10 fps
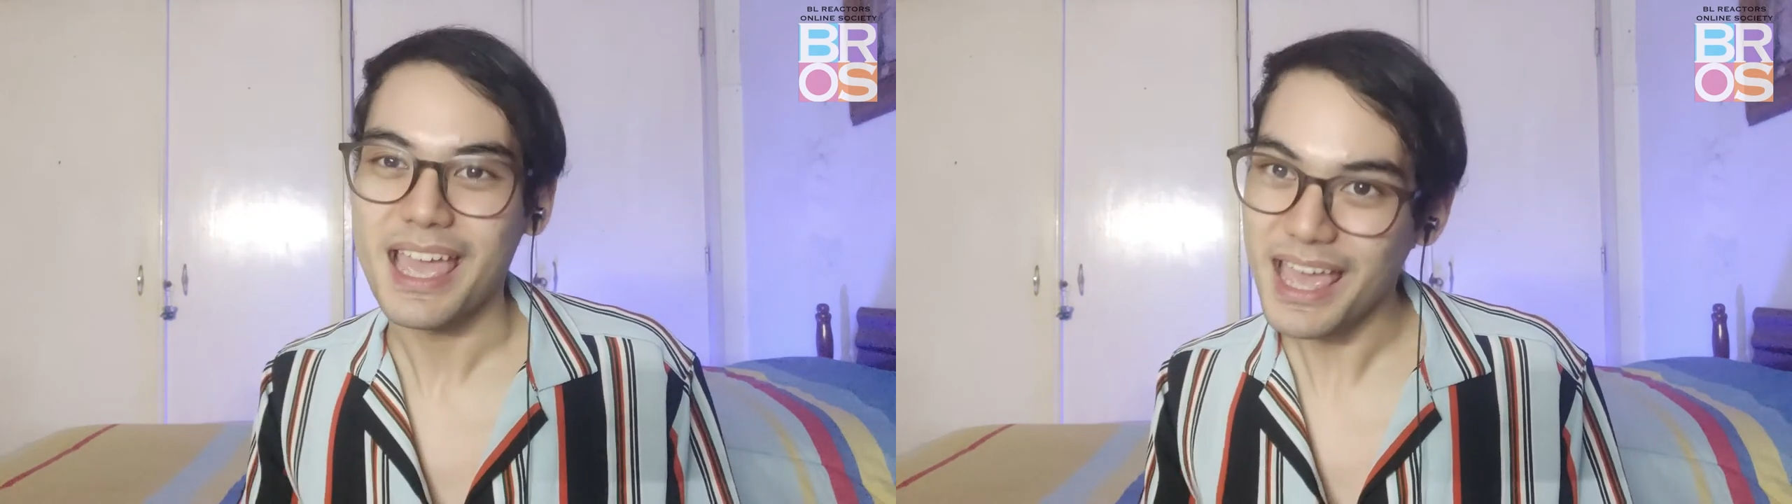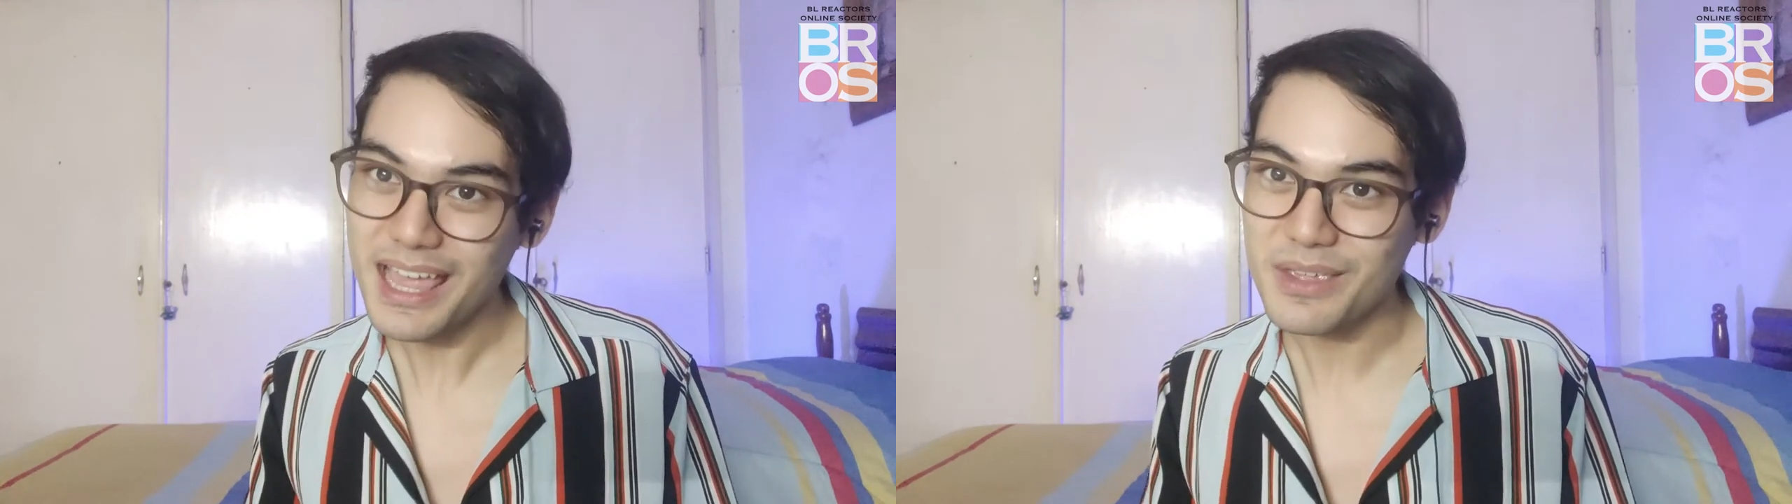
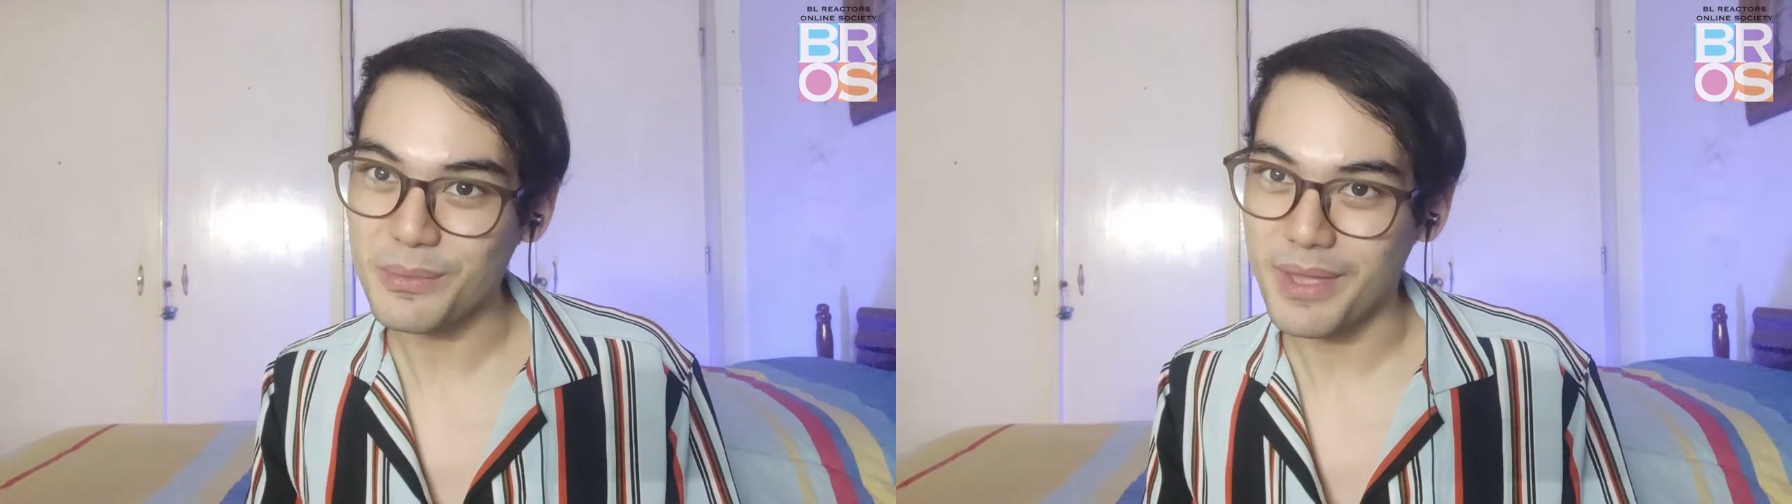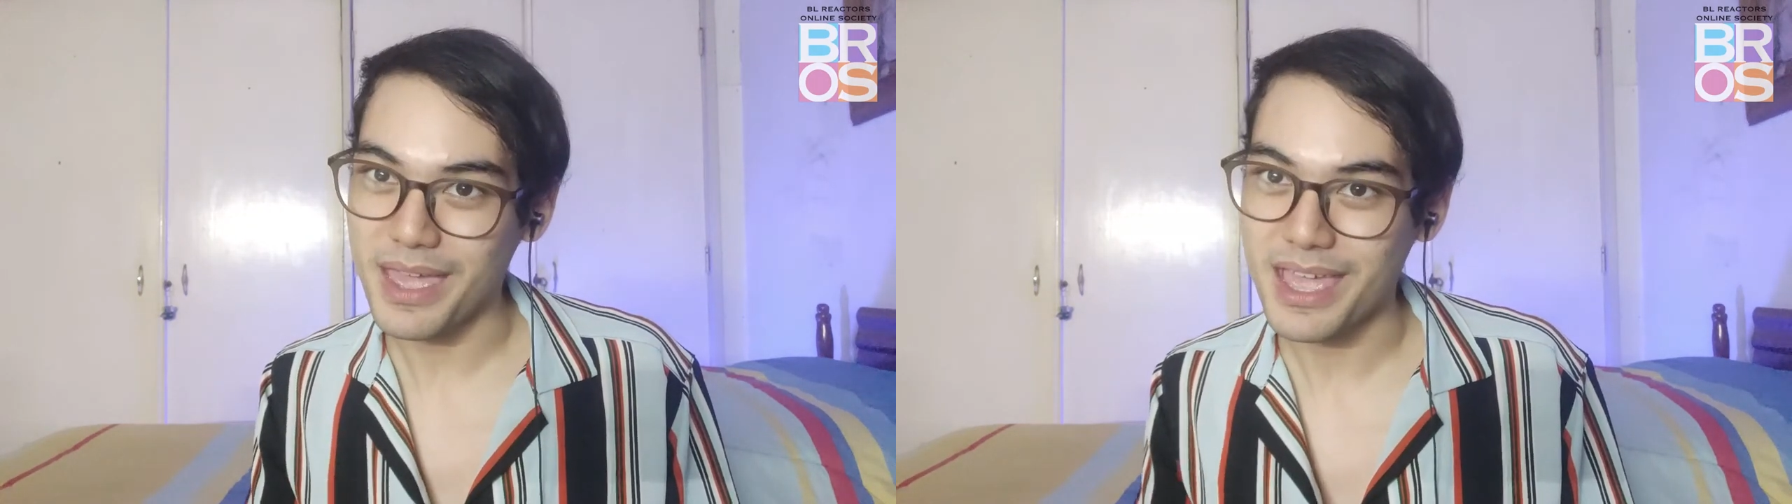
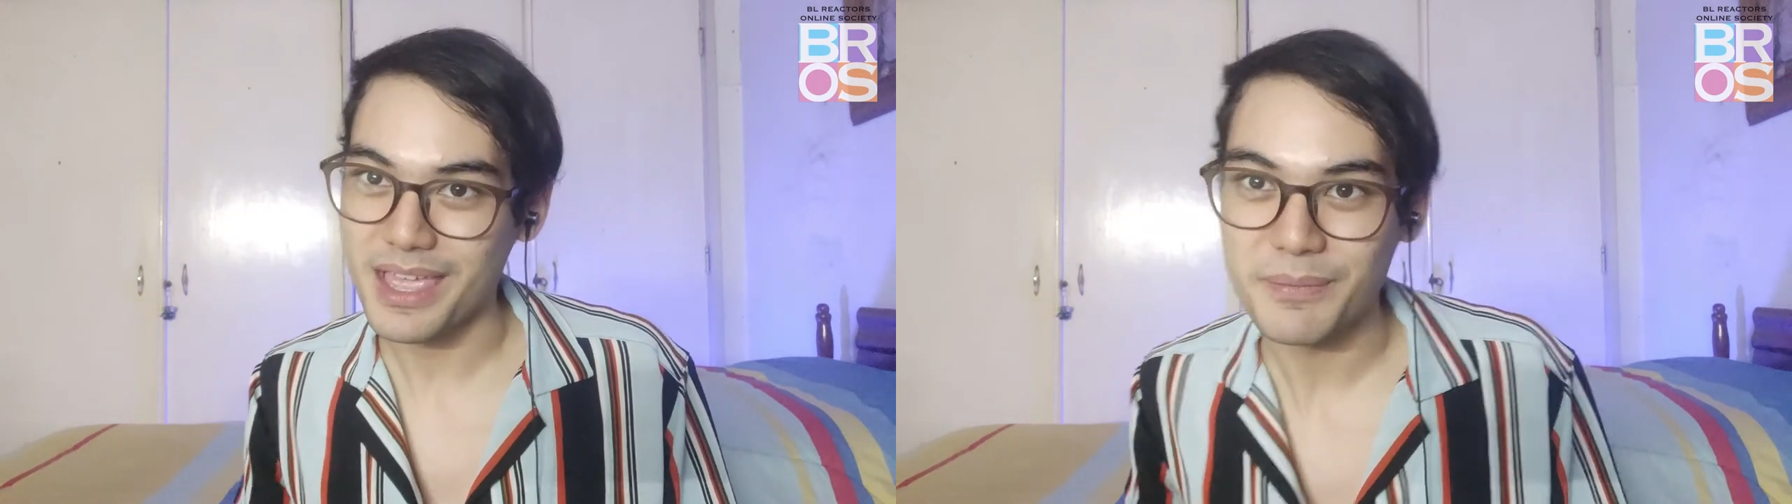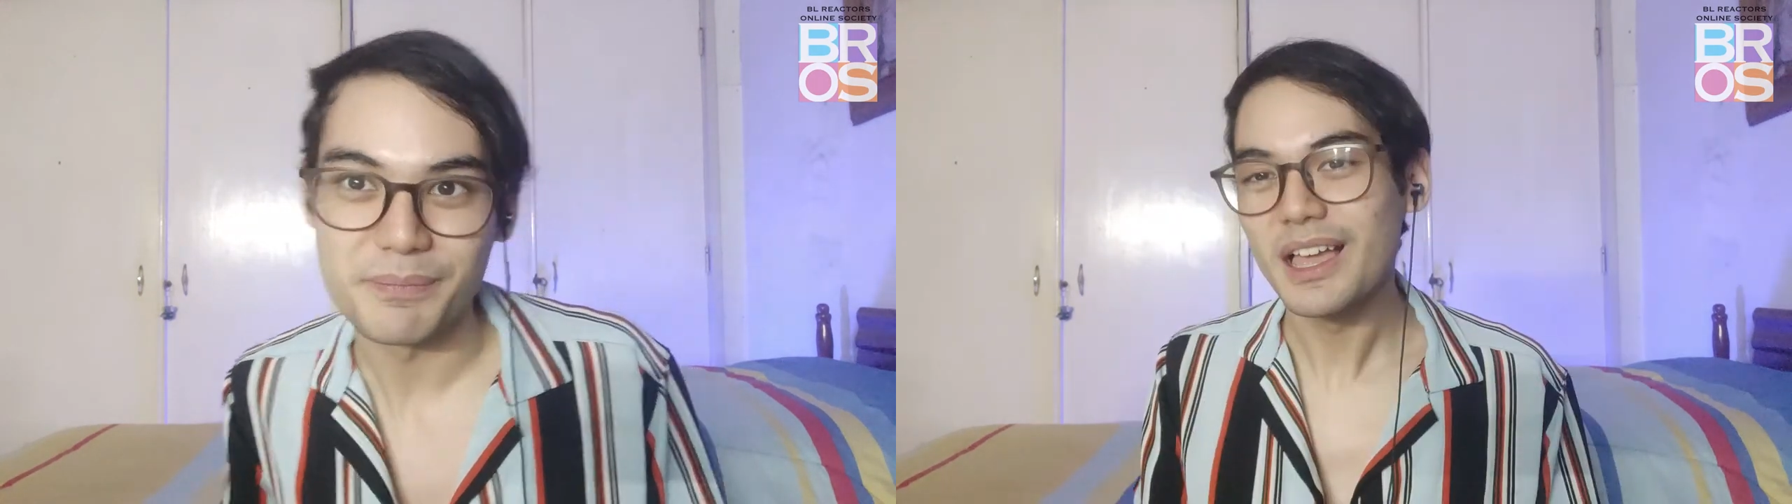
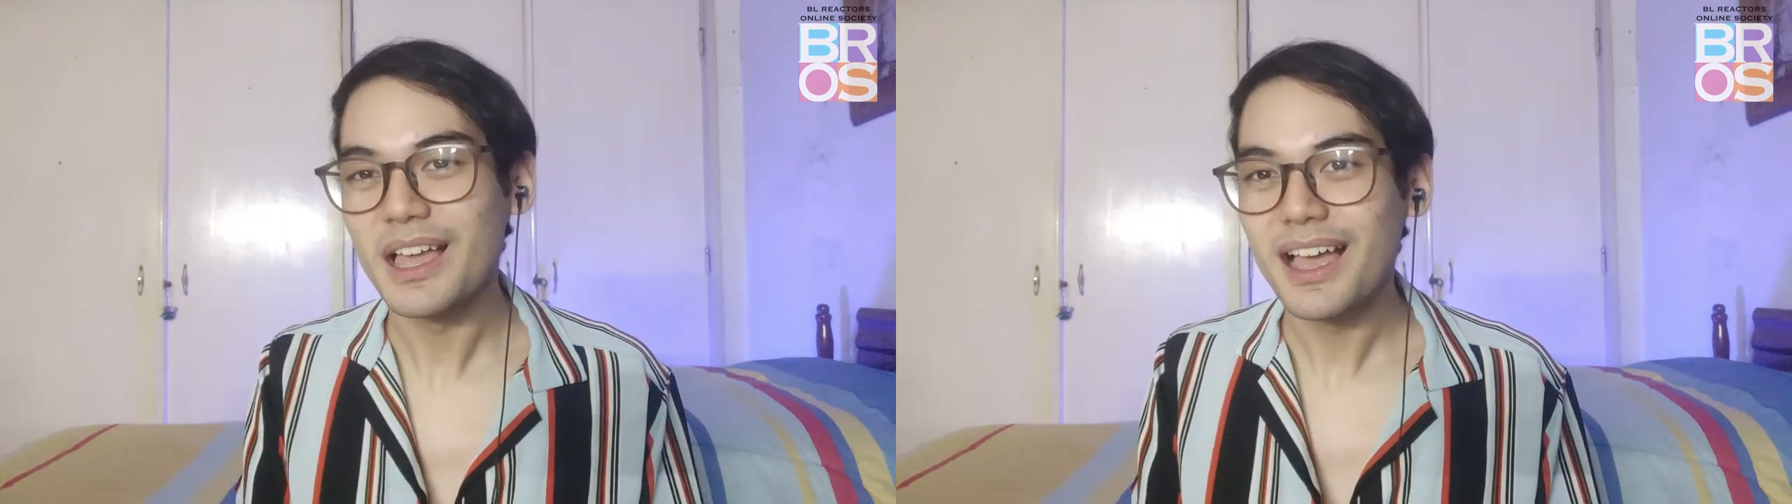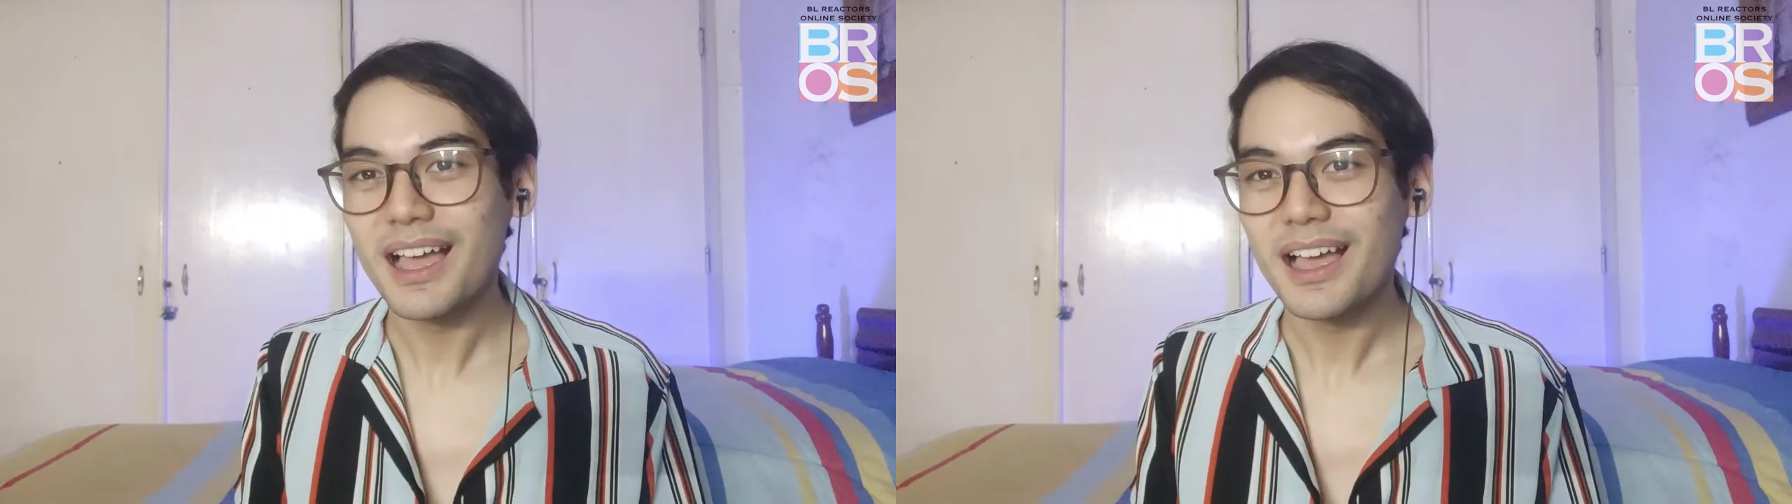Anyway.
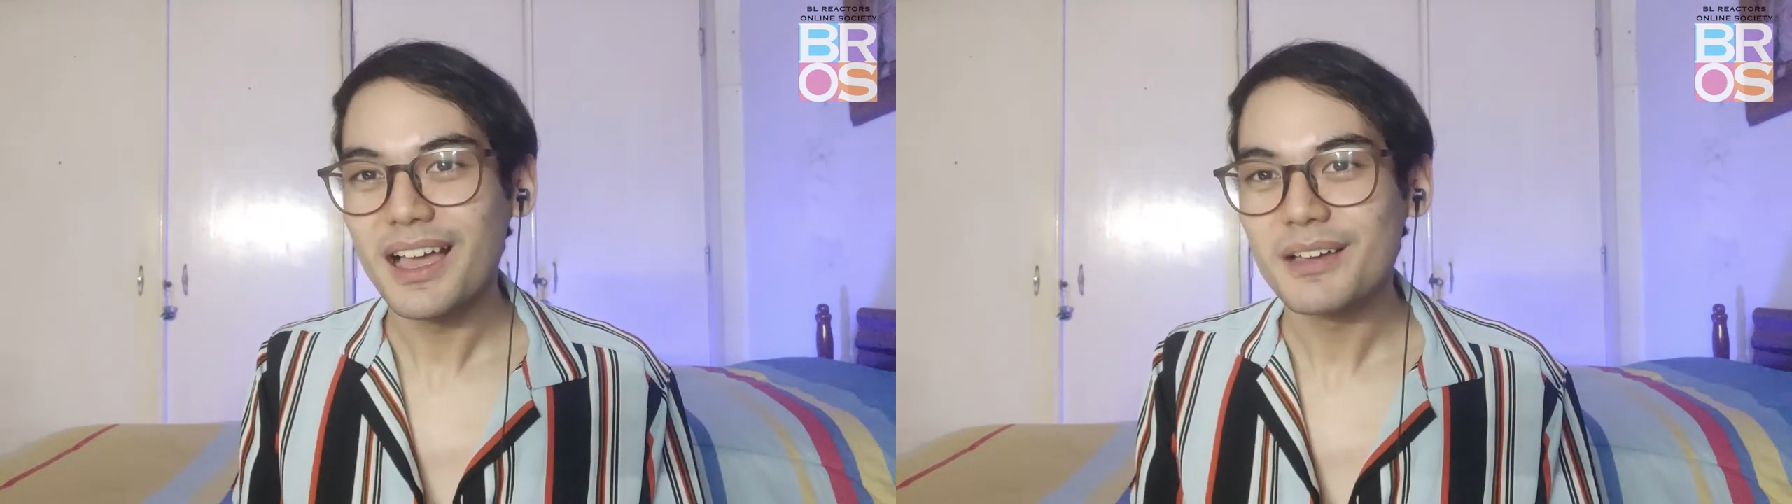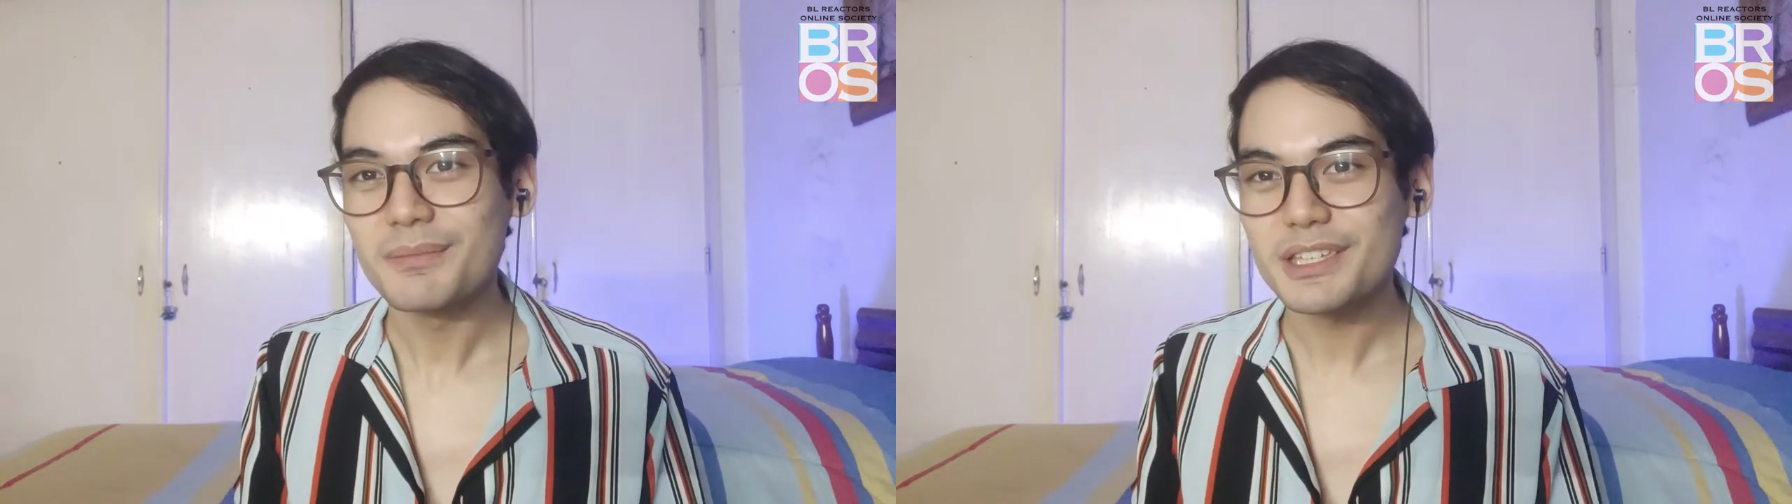
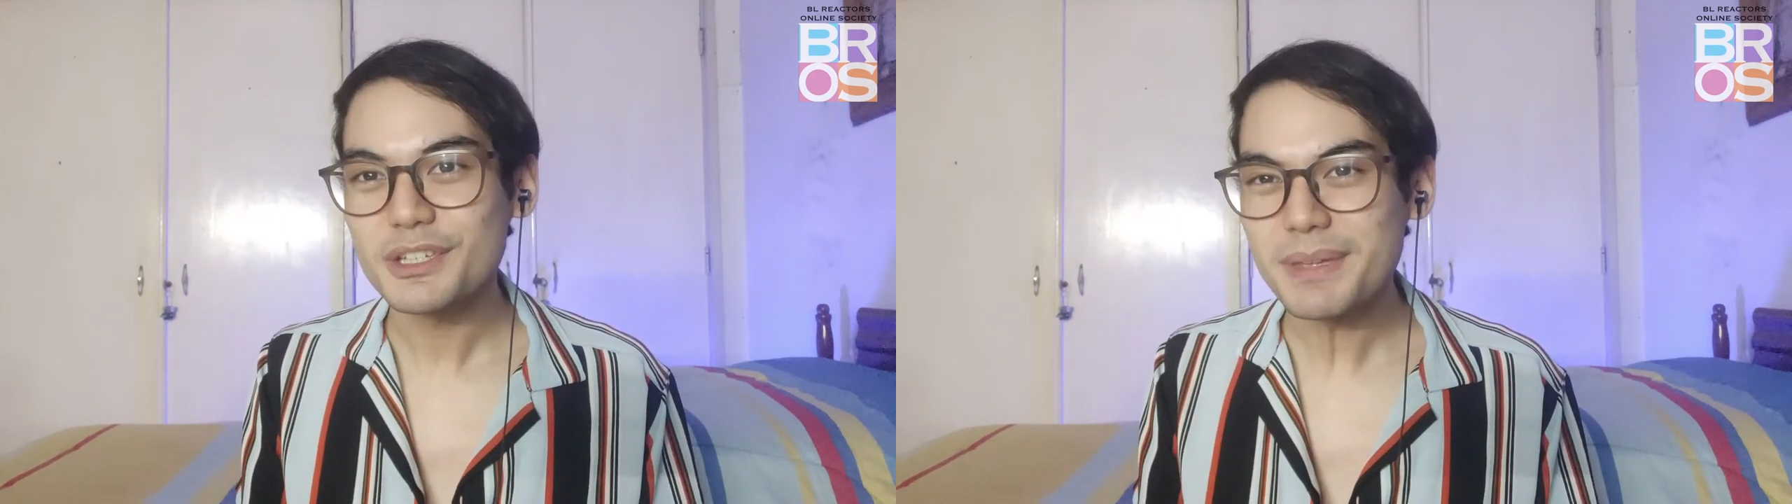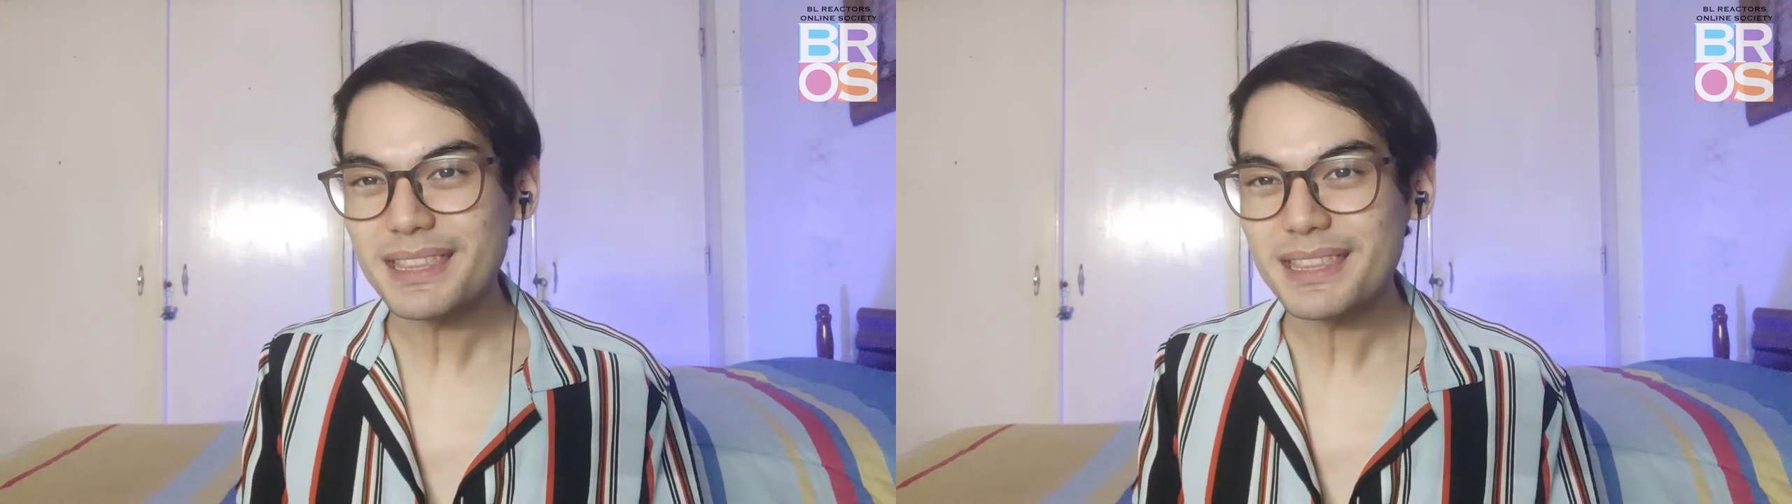Medyo